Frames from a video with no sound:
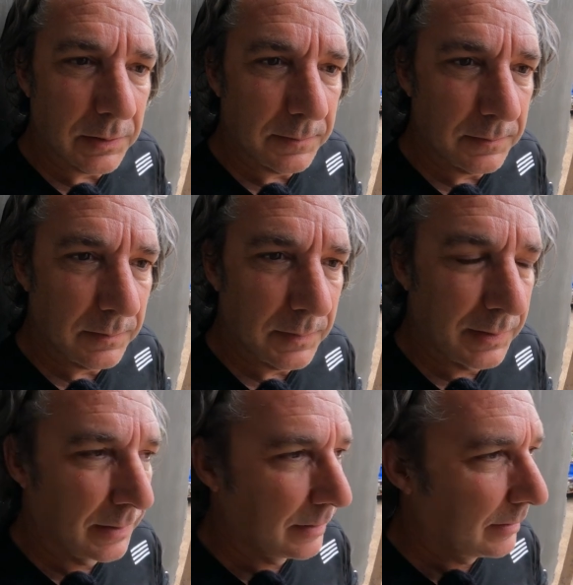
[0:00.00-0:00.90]

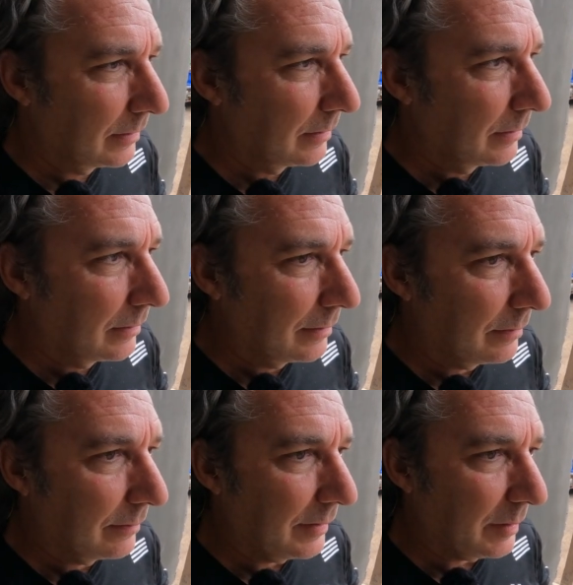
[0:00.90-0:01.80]

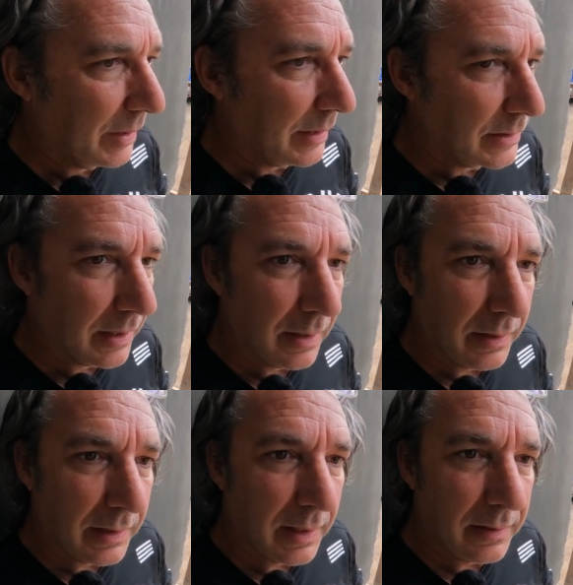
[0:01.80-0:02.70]
If anybody's got
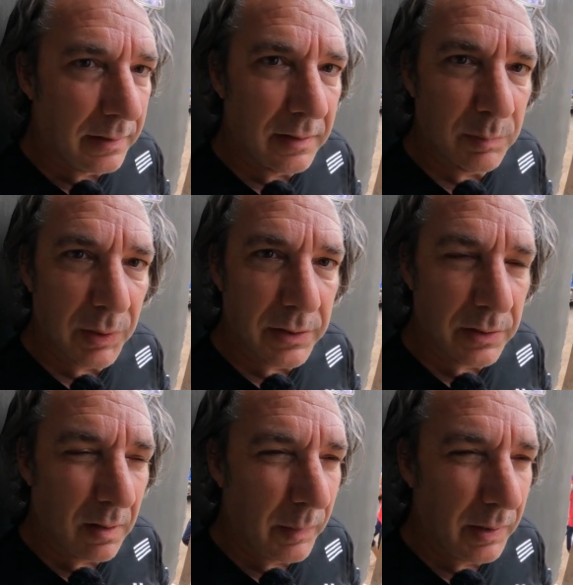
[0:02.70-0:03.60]
any ideas, please
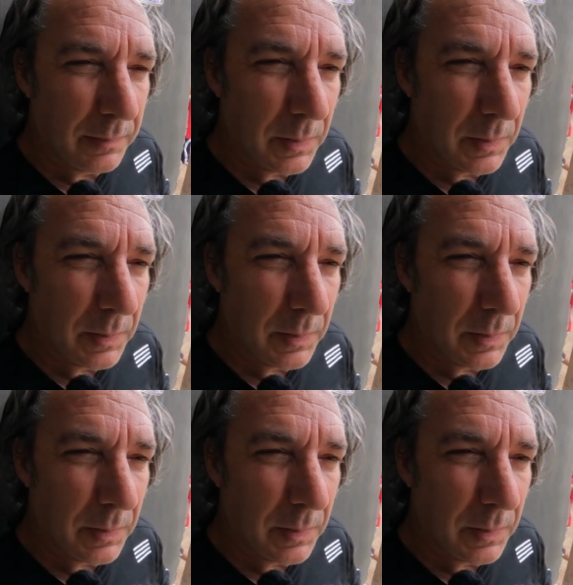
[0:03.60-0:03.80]
comment.